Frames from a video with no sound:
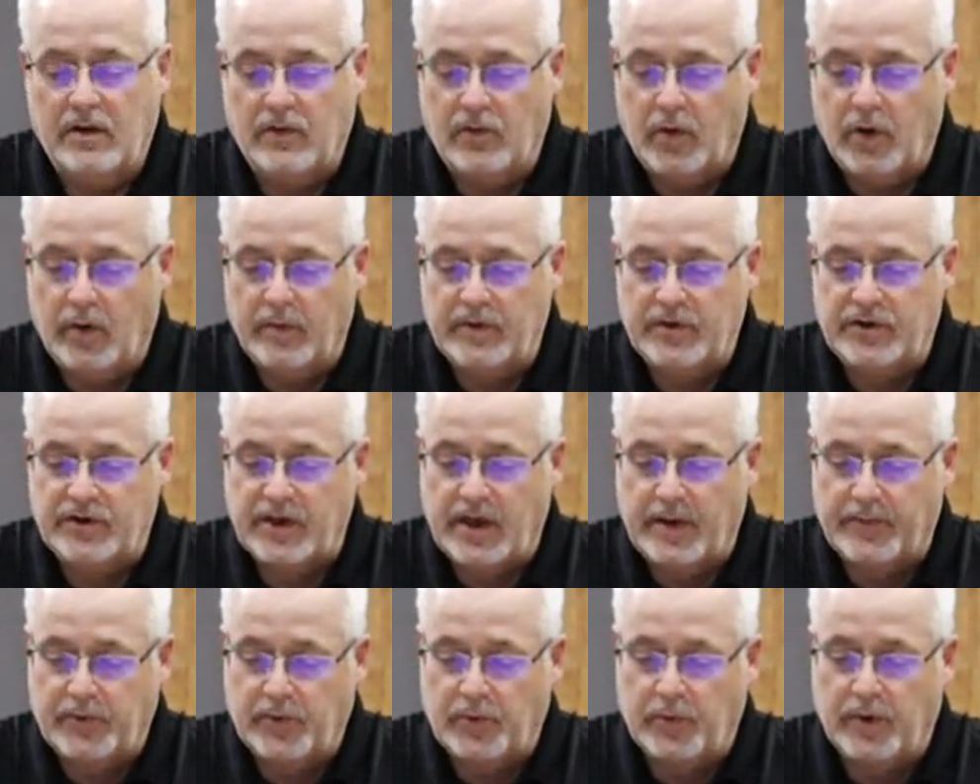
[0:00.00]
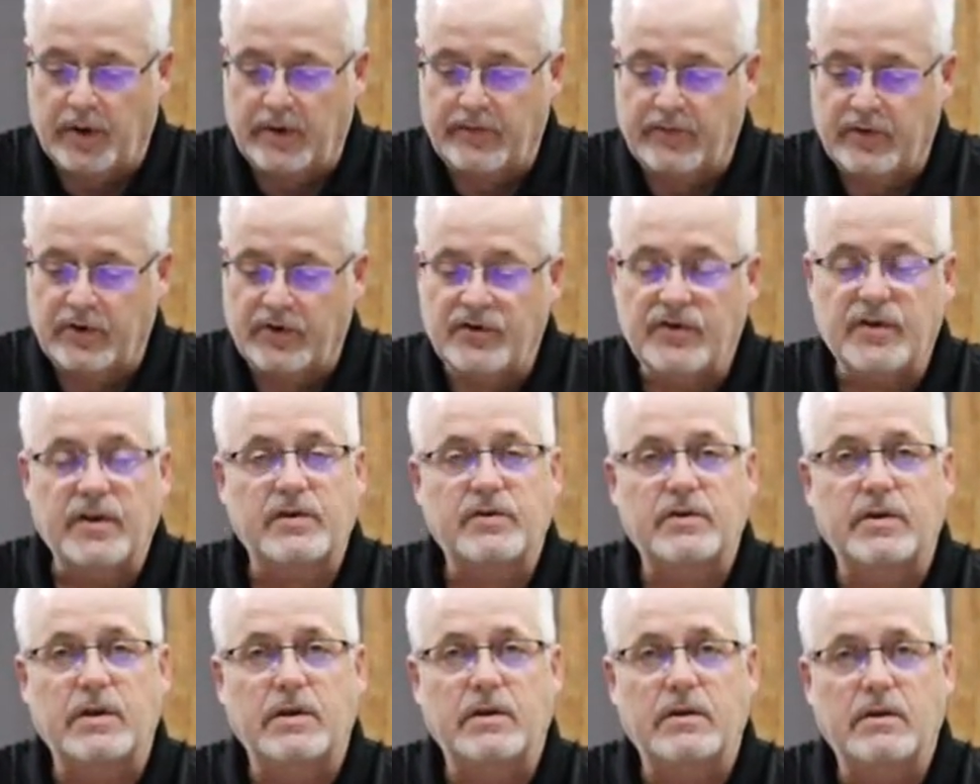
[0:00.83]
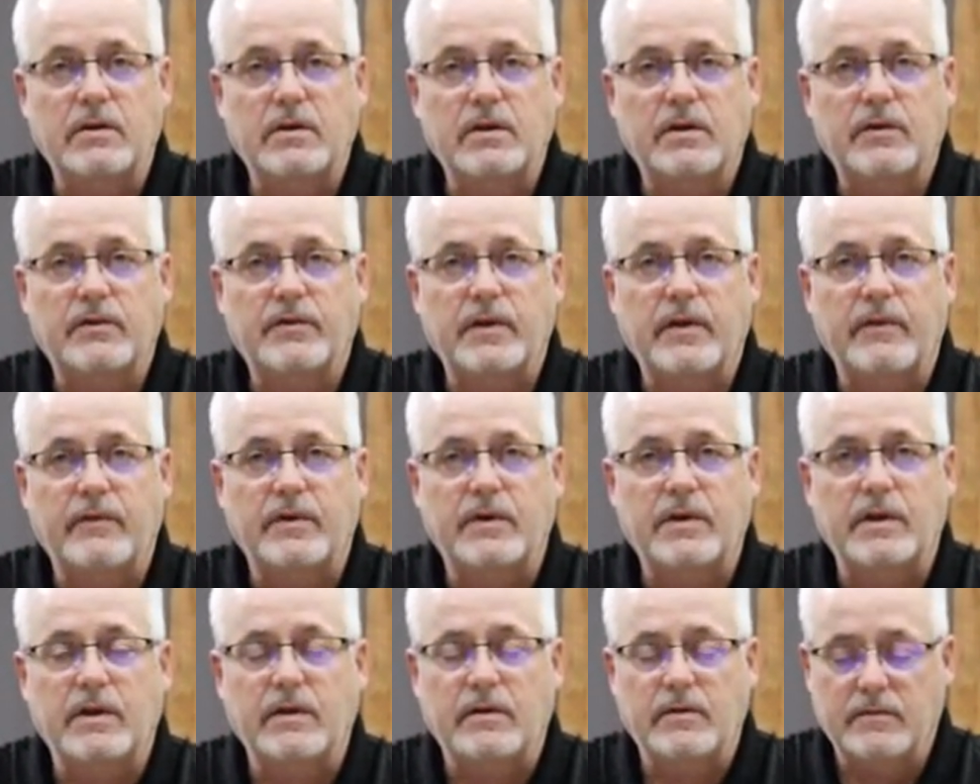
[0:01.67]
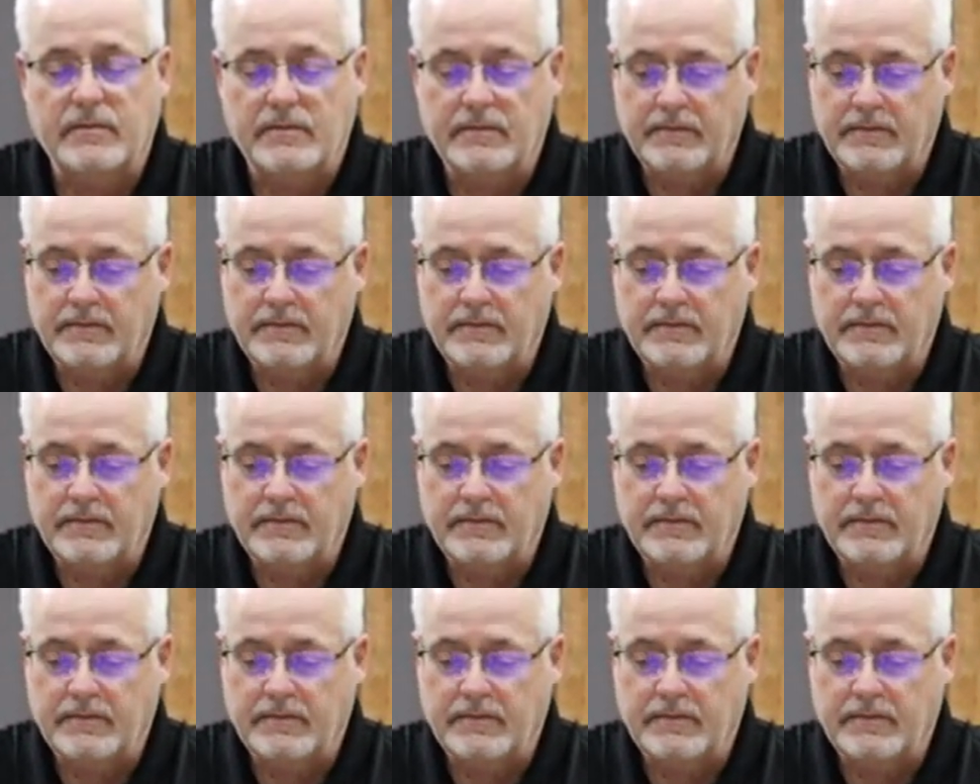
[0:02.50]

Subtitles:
Romans chapter 1, verse 16 and 17.